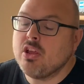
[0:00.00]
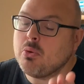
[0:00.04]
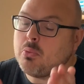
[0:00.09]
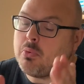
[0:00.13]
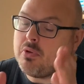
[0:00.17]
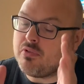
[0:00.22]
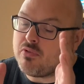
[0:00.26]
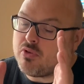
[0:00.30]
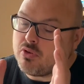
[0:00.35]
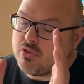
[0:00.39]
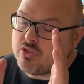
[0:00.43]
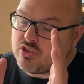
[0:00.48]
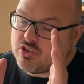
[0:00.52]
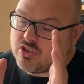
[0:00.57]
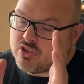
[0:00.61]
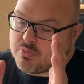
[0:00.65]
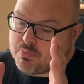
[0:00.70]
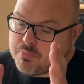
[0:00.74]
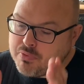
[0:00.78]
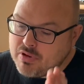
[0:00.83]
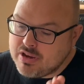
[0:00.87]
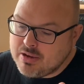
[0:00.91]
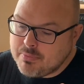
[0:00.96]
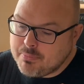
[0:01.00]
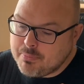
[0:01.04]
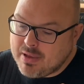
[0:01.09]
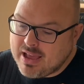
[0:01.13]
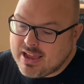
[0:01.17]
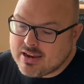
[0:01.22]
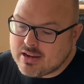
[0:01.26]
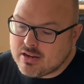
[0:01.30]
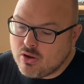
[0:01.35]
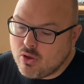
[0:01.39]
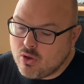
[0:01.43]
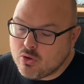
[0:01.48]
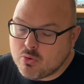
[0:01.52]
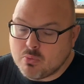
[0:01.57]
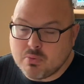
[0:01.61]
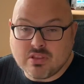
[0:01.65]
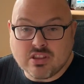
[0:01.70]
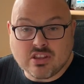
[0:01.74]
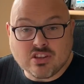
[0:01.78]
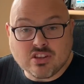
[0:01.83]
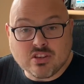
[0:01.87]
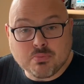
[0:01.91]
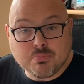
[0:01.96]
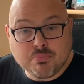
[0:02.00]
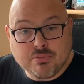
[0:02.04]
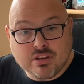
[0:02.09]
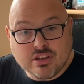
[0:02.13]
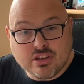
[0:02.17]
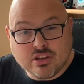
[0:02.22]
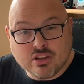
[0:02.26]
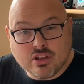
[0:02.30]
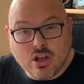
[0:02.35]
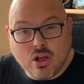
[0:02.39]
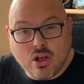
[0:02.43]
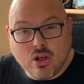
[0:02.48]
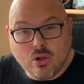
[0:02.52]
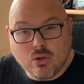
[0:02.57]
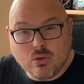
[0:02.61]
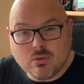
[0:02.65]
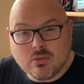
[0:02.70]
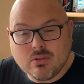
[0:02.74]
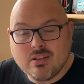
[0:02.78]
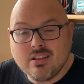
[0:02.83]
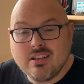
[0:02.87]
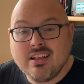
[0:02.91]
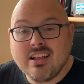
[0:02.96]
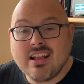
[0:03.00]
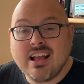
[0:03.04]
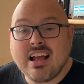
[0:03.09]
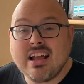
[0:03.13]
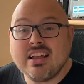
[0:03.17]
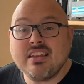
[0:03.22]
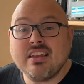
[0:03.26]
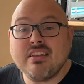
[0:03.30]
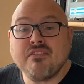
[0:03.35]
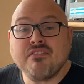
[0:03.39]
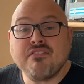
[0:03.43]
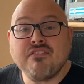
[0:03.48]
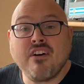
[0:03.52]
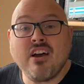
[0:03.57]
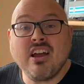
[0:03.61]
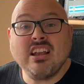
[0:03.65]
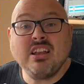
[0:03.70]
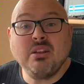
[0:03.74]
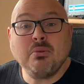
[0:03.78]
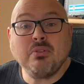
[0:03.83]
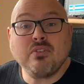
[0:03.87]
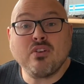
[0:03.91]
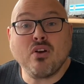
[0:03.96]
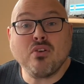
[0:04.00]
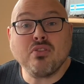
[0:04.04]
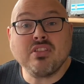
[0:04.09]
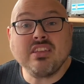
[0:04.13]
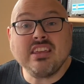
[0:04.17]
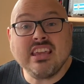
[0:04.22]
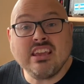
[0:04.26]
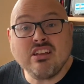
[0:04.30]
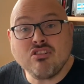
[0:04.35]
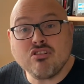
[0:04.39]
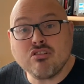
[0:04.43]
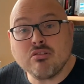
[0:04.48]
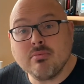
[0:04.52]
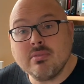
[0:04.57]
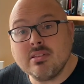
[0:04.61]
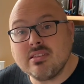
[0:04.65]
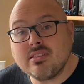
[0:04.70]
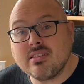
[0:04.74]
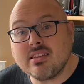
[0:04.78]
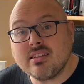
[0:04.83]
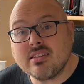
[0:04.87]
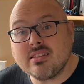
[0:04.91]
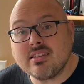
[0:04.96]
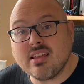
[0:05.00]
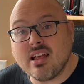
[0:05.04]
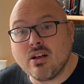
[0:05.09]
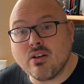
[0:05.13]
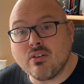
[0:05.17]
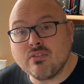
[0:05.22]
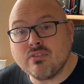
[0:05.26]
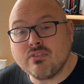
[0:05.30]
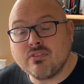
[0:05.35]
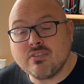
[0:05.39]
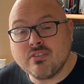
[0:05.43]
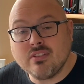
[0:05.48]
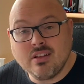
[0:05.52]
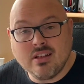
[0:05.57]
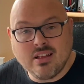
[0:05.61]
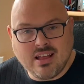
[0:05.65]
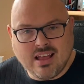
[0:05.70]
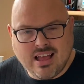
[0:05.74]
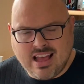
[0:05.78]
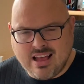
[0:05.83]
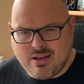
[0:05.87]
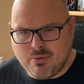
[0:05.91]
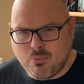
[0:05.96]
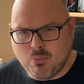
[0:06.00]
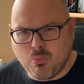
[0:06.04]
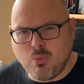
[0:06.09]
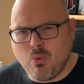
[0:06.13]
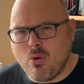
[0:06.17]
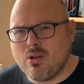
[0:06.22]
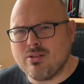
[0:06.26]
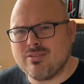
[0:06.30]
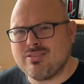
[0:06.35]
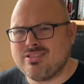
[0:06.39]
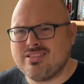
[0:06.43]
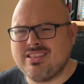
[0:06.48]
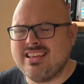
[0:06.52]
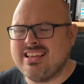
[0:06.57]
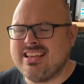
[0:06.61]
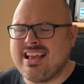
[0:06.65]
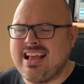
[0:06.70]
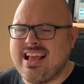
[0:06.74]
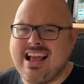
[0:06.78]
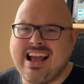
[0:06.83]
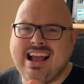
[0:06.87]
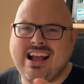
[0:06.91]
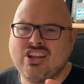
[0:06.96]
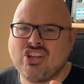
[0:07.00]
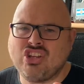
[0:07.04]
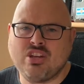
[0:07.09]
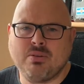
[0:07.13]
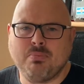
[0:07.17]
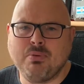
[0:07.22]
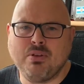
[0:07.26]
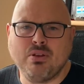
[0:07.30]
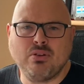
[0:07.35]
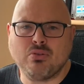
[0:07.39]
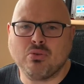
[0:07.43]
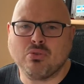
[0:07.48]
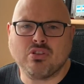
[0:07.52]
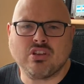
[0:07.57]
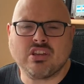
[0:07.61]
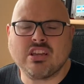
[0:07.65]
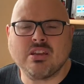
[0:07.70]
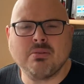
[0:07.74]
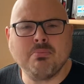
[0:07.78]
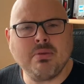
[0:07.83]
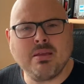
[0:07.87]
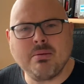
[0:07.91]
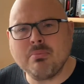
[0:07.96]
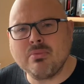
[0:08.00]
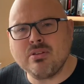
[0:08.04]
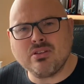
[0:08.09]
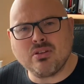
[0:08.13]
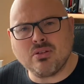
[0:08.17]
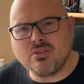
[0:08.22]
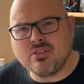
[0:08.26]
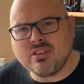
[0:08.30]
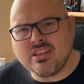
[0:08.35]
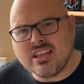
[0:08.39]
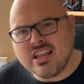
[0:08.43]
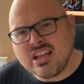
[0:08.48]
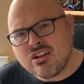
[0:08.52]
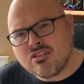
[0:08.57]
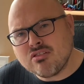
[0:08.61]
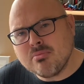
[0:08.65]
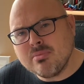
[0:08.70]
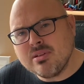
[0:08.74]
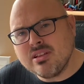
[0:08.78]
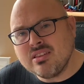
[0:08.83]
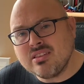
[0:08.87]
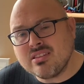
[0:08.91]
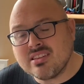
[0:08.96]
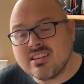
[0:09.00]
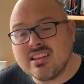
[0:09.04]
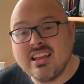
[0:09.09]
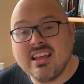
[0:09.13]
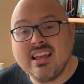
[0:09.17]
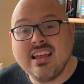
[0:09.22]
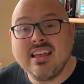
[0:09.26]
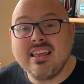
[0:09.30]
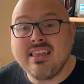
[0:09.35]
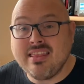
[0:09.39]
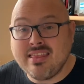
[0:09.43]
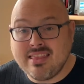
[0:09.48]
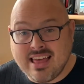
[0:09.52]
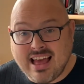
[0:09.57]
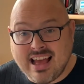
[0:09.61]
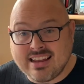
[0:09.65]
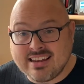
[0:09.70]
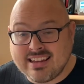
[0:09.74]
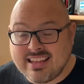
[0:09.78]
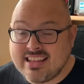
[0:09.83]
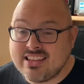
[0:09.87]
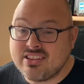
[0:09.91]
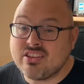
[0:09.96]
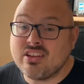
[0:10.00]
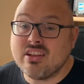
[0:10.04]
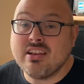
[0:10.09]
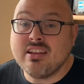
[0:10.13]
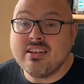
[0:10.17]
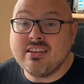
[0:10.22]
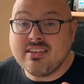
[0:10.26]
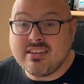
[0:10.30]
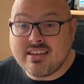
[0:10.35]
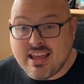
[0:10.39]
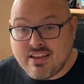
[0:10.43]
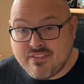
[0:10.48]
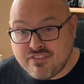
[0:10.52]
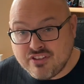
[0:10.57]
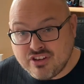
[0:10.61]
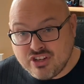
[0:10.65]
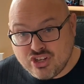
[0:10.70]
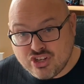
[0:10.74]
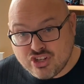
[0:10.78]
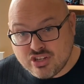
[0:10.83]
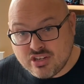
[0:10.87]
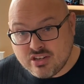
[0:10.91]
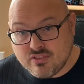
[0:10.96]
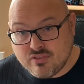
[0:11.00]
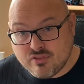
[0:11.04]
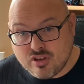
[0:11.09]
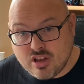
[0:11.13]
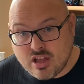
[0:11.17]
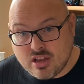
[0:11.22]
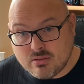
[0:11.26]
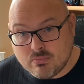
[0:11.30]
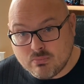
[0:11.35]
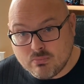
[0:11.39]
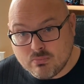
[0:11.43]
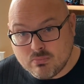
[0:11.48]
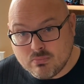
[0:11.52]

We've got the sprint backlog with its sprint goal, and then finally we've got the increment itself. And what's the attribute or the commitment on the increment? That is definition of done.